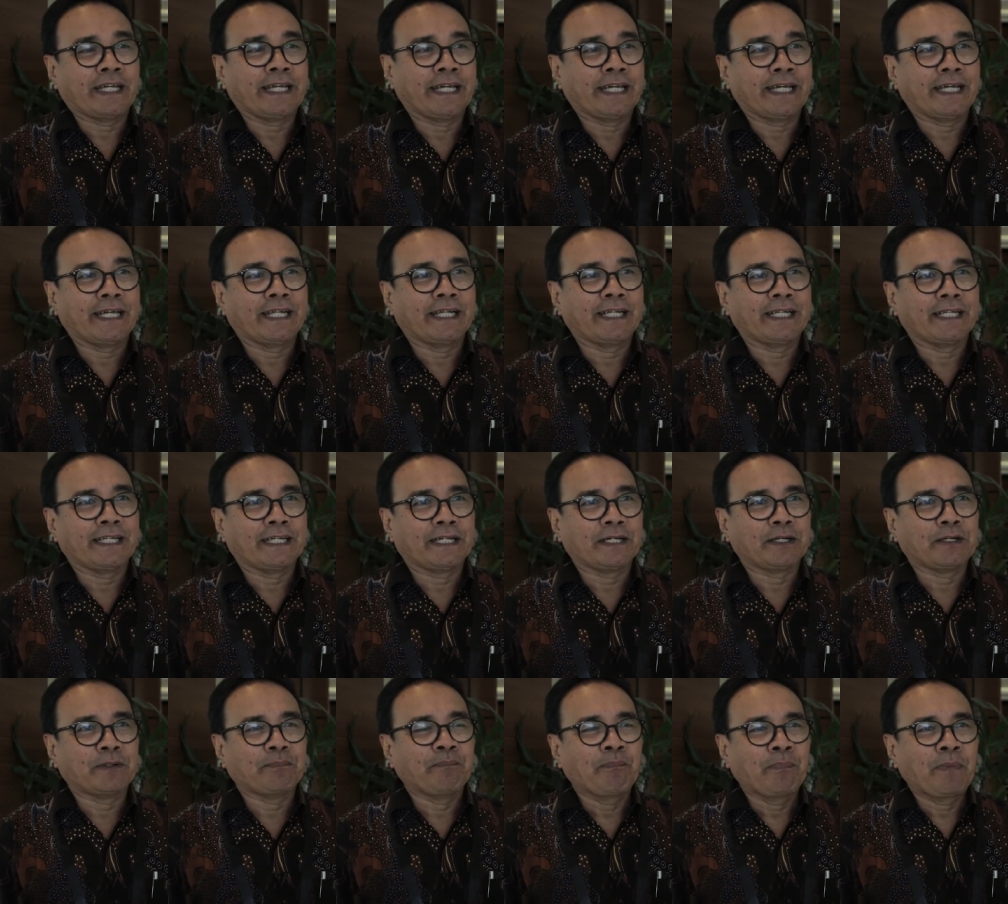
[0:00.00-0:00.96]
And
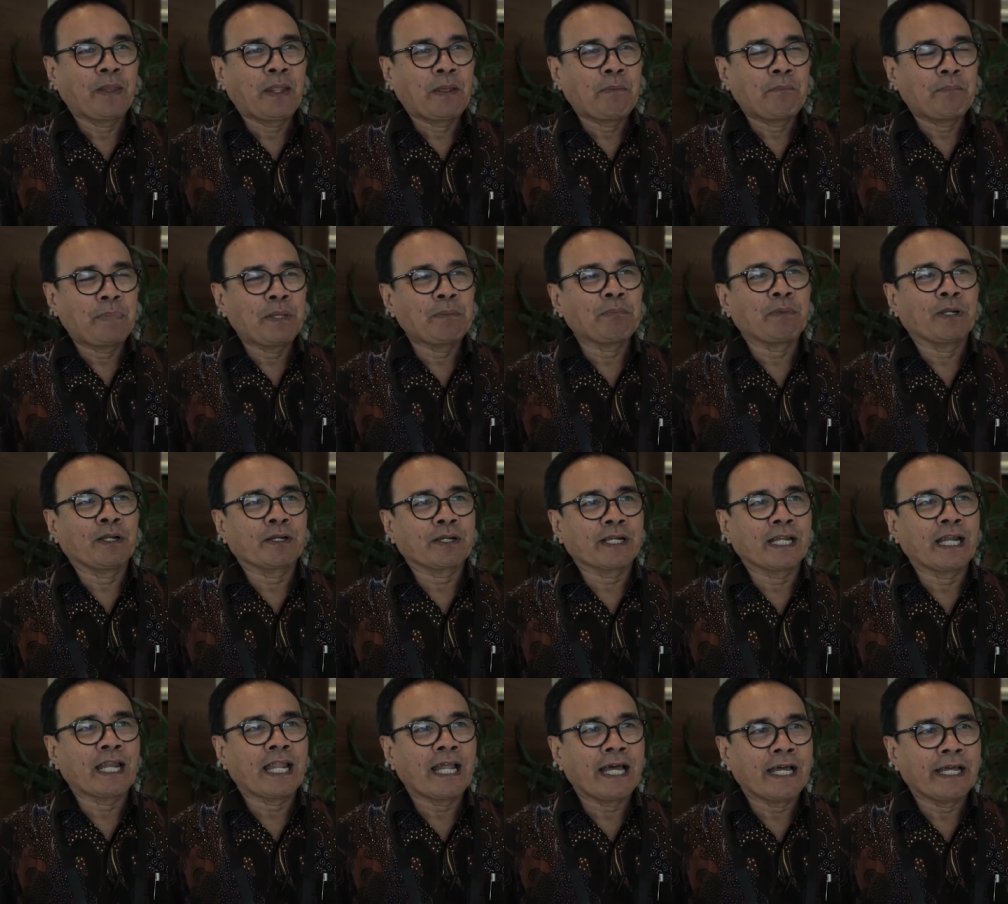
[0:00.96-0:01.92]
uh, people
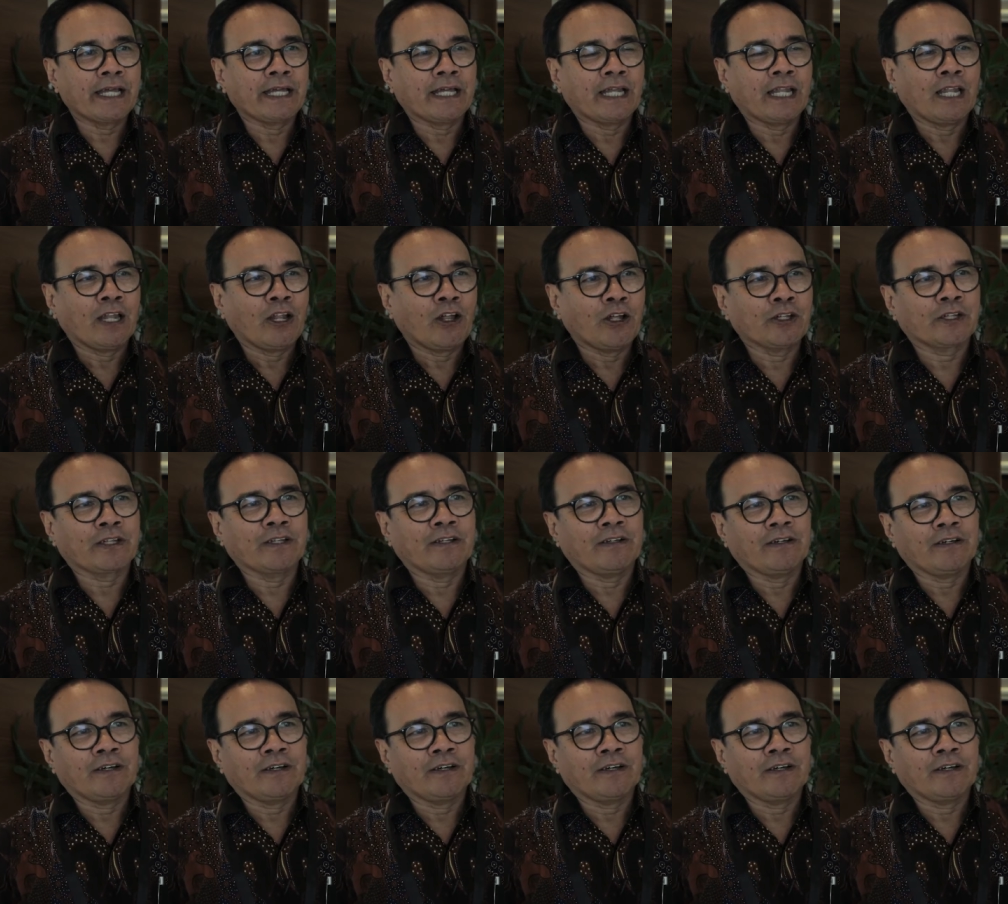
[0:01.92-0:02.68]
rely a lot